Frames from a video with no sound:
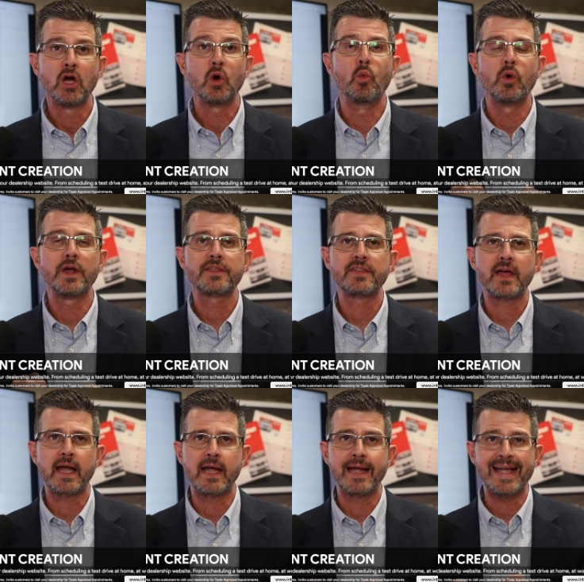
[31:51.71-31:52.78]
with
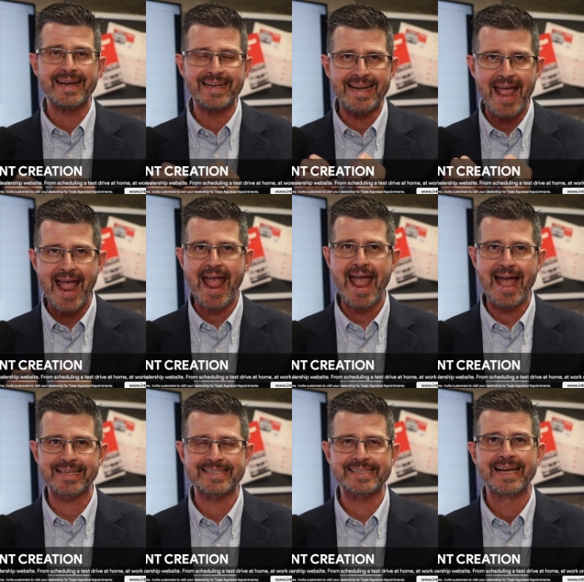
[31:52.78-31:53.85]
an
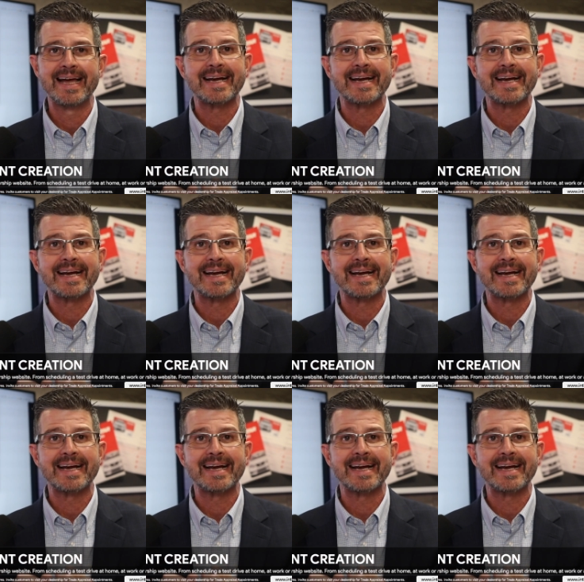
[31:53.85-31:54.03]
enhanced